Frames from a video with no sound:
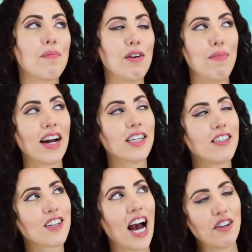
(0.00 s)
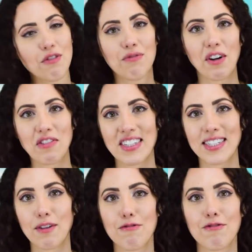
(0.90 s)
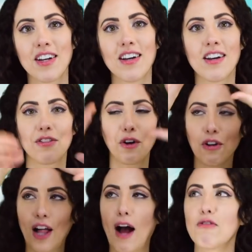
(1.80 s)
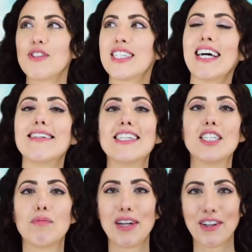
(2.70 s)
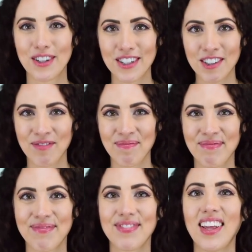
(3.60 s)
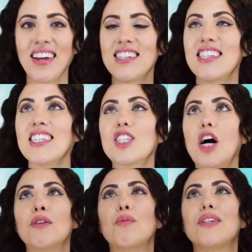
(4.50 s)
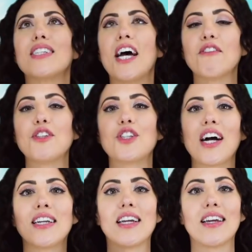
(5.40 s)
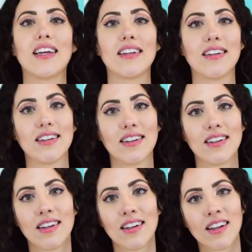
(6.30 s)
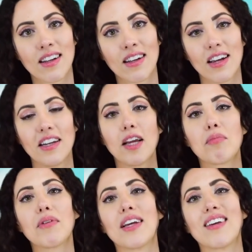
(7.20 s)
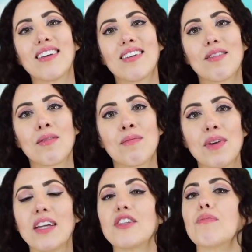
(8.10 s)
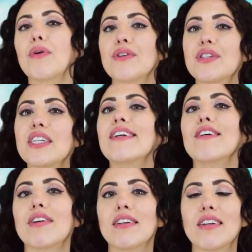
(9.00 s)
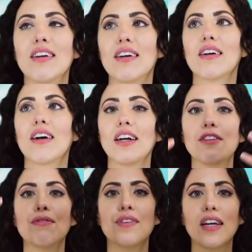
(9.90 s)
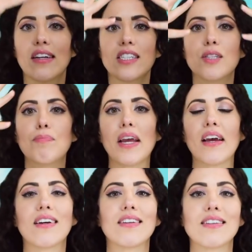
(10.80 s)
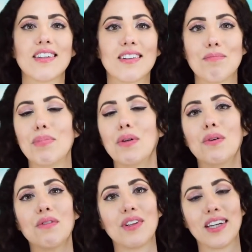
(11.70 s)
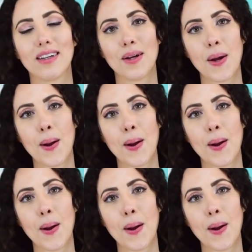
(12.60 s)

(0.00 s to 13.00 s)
My mind kind of felt as if the clouds had disappeared and the sun was now shining in, enabling me to perceive and kind of expand beautifully.